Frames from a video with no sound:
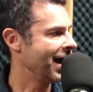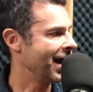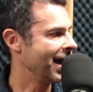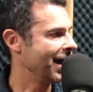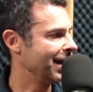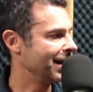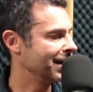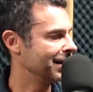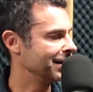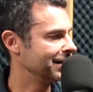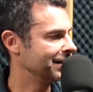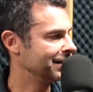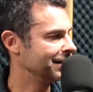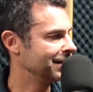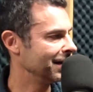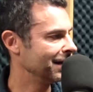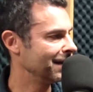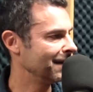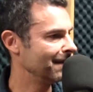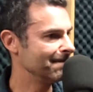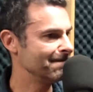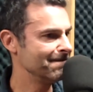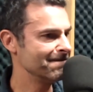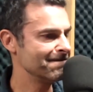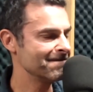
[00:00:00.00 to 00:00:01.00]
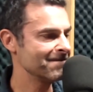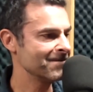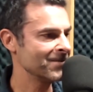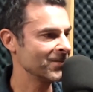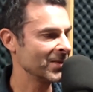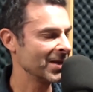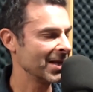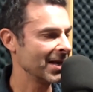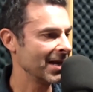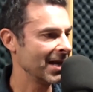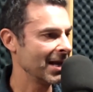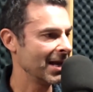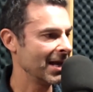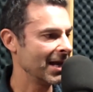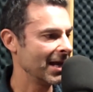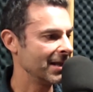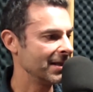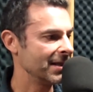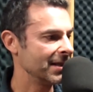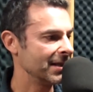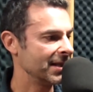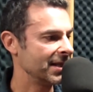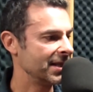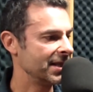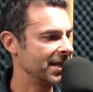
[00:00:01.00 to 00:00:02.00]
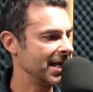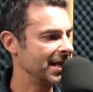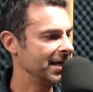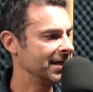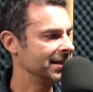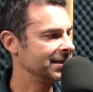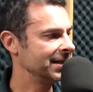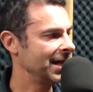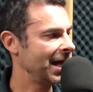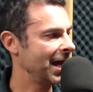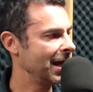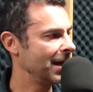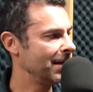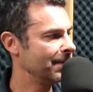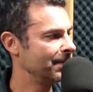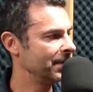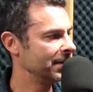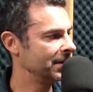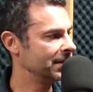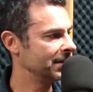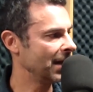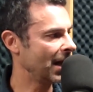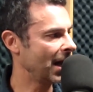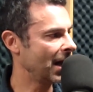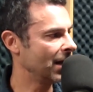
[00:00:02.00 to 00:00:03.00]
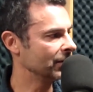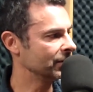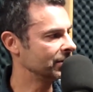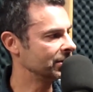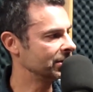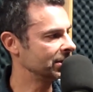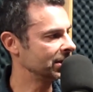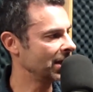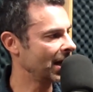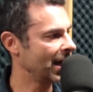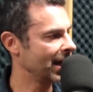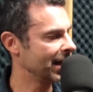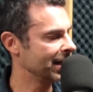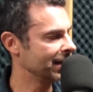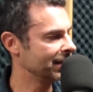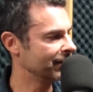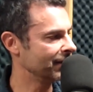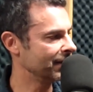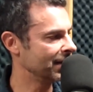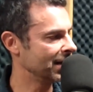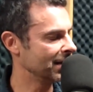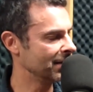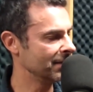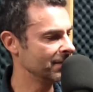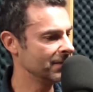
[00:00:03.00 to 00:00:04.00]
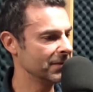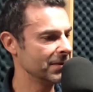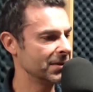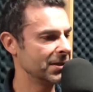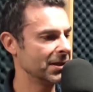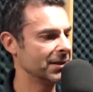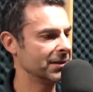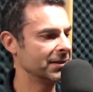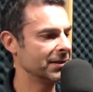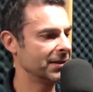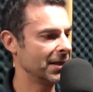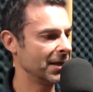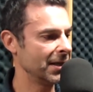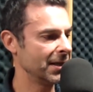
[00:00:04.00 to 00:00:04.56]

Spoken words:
And things happen outside of them that